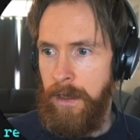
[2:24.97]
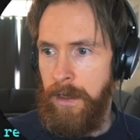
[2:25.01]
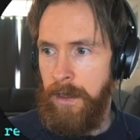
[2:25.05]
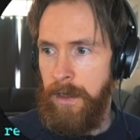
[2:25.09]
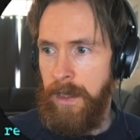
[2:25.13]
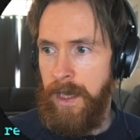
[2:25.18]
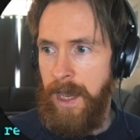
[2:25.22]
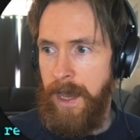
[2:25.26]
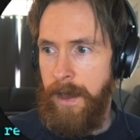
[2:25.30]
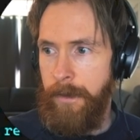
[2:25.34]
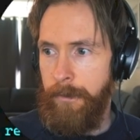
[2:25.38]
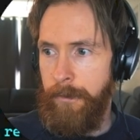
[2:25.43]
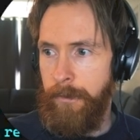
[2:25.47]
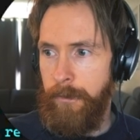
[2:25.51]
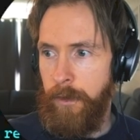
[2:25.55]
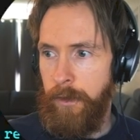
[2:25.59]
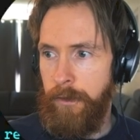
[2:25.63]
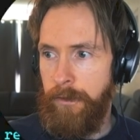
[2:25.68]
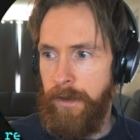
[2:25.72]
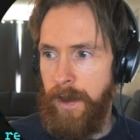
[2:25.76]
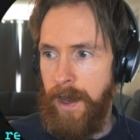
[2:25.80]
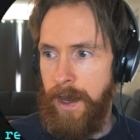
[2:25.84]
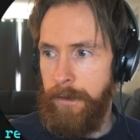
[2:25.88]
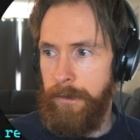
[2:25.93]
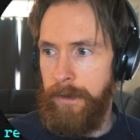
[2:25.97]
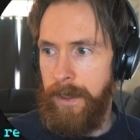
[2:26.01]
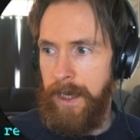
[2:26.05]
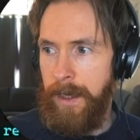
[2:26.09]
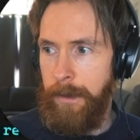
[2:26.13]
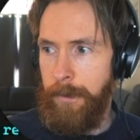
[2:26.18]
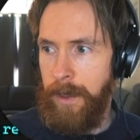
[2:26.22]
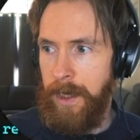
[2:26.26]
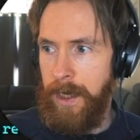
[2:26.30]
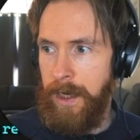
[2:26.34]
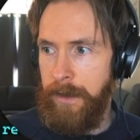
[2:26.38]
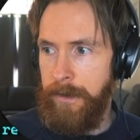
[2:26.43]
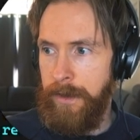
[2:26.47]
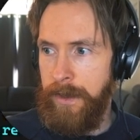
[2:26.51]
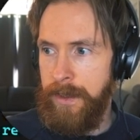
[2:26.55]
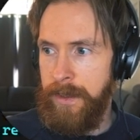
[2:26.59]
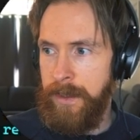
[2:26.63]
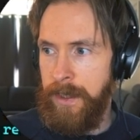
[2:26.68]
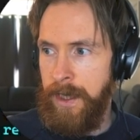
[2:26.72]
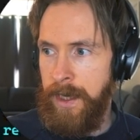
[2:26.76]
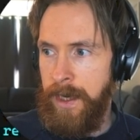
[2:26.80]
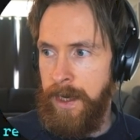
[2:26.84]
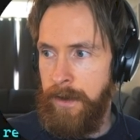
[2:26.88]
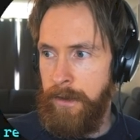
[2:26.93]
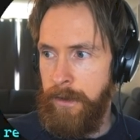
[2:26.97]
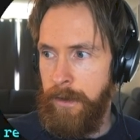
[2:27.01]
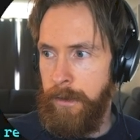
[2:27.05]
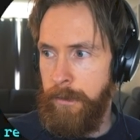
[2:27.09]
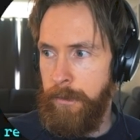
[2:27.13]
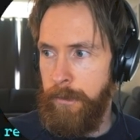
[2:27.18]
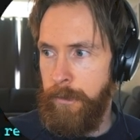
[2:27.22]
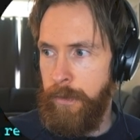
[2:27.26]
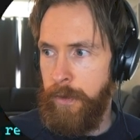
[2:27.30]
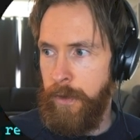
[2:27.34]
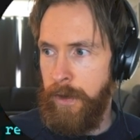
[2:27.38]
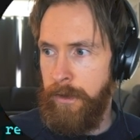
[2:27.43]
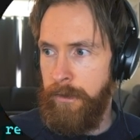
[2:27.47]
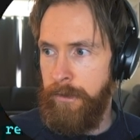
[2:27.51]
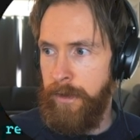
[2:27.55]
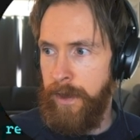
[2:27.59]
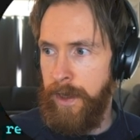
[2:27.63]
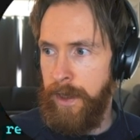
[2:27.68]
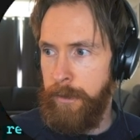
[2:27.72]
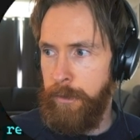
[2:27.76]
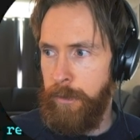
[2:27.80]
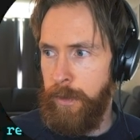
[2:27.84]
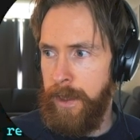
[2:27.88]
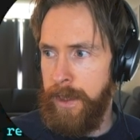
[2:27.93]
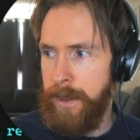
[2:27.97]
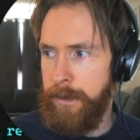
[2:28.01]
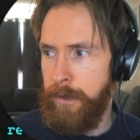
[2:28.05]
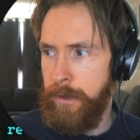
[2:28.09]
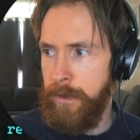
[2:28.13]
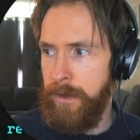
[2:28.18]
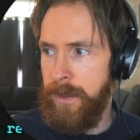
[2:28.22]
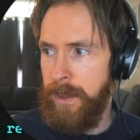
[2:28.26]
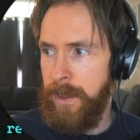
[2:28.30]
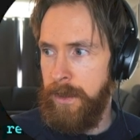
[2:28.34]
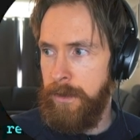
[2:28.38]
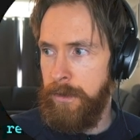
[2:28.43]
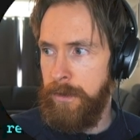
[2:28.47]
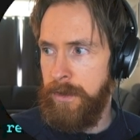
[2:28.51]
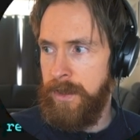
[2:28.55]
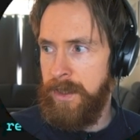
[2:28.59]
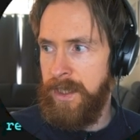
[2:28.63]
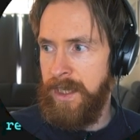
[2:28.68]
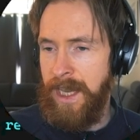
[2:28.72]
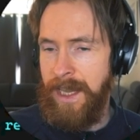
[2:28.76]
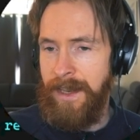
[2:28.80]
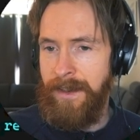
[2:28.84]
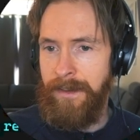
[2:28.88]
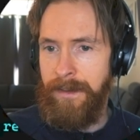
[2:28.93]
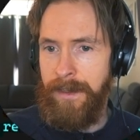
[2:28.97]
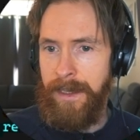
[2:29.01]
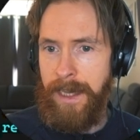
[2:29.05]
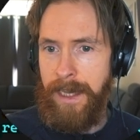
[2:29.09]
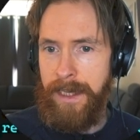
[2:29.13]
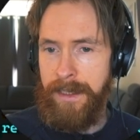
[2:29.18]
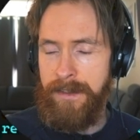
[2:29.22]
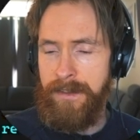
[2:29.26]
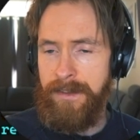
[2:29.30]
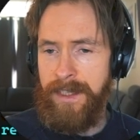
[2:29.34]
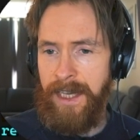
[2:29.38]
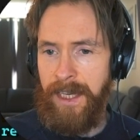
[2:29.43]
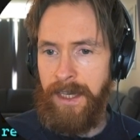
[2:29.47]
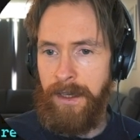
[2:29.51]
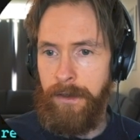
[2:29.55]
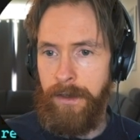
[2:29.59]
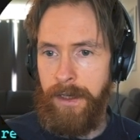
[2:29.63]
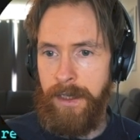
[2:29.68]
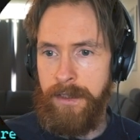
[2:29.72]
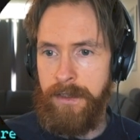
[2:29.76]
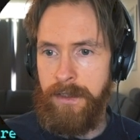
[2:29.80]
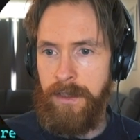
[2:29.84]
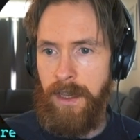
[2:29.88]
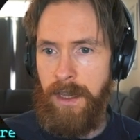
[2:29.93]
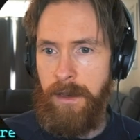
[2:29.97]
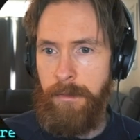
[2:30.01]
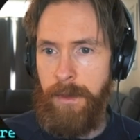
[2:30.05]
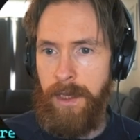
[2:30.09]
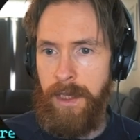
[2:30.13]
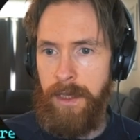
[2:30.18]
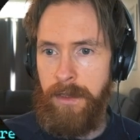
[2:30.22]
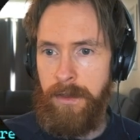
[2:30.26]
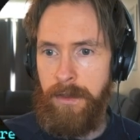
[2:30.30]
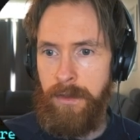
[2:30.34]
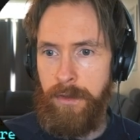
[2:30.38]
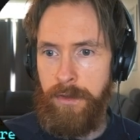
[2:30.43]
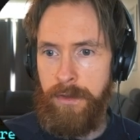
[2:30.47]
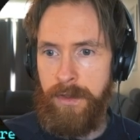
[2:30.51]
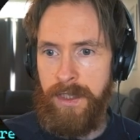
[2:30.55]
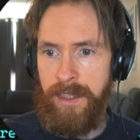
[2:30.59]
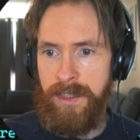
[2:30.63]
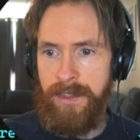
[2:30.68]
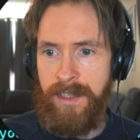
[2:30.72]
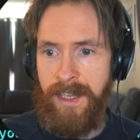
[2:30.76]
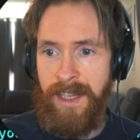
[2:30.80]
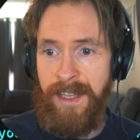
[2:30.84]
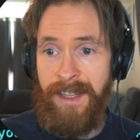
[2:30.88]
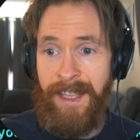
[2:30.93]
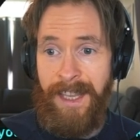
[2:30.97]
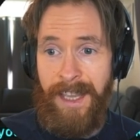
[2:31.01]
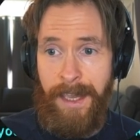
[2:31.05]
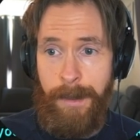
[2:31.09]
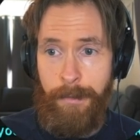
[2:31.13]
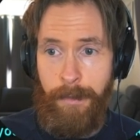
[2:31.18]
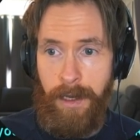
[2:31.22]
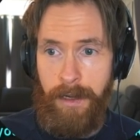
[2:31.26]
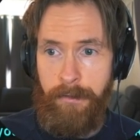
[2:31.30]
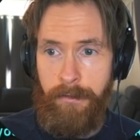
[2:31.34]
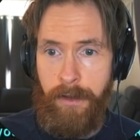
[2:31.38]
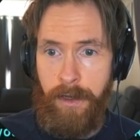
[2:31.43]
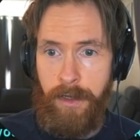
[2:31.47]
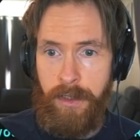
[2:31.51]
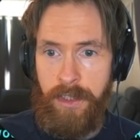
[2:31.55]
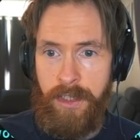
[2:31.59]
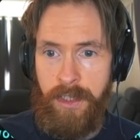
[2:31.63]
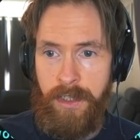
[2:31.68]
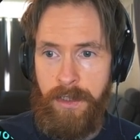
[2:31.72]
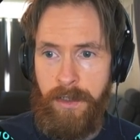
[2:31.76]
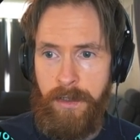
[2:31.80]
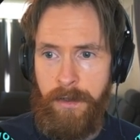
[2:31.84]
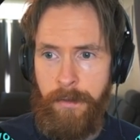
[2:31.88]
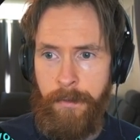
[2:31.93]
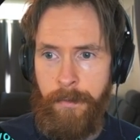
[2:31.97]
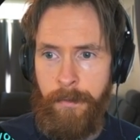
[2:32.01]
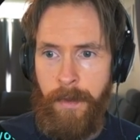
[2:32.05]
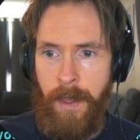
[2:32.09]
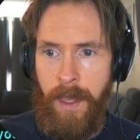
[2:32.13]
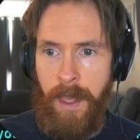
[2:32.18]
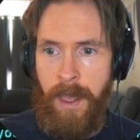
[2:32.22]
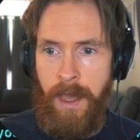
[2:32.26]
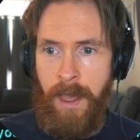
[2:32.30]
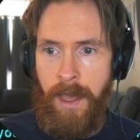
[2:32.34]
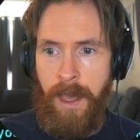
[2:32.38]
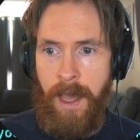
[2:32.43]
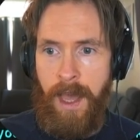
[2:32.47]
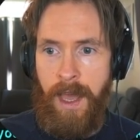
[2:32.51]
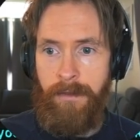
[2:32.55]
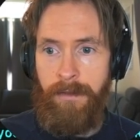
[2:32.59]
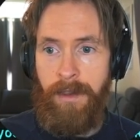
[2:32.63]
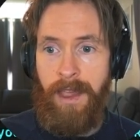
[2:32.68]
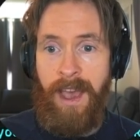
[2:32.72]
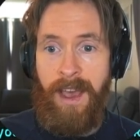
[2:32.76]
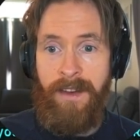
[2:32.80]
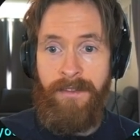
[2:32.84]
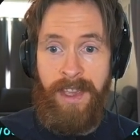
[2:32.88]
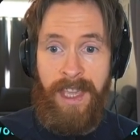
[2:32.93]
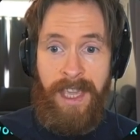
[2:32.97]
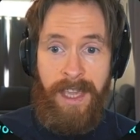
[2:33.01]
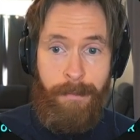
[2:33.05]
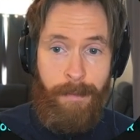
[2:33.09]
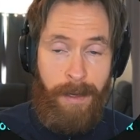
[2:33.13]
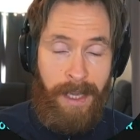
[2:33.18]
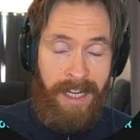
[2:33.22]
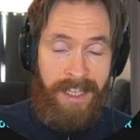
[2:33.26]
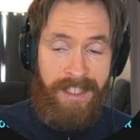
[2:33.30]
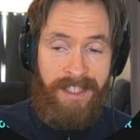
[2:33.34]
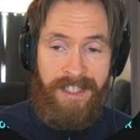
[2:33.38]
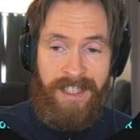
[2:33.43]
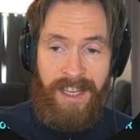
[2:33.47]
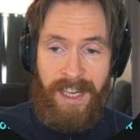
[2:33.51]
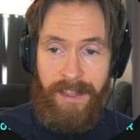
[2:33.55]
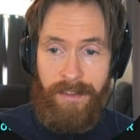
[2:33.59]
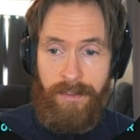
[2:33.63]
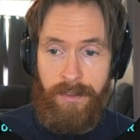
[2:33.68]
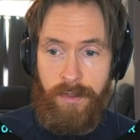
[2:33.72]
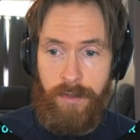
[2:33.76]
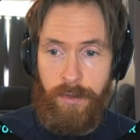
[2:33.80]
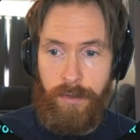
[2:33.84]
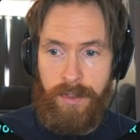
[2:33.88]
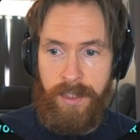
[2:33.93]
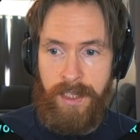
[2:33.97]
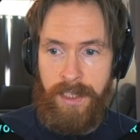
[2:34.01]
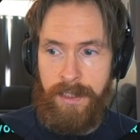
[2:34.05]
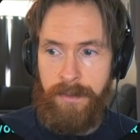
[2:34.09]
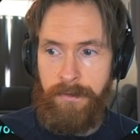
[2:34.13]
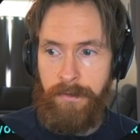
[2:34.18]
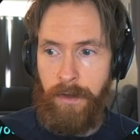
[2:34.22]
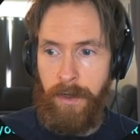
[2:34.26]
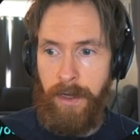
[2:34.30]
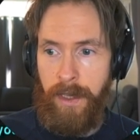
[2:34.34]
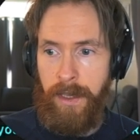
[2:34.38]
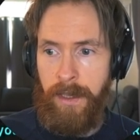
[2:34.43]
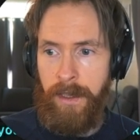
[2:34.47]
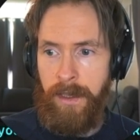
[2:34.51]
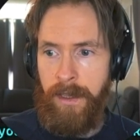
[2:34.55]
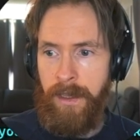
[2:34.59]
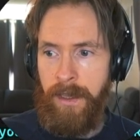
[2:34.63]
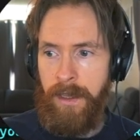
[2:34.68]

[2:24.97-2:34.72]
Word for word: Yeah, we found the email address here. Perfect. Please proceed to send the second assignment. Use the send email function. And we have email sent successfully.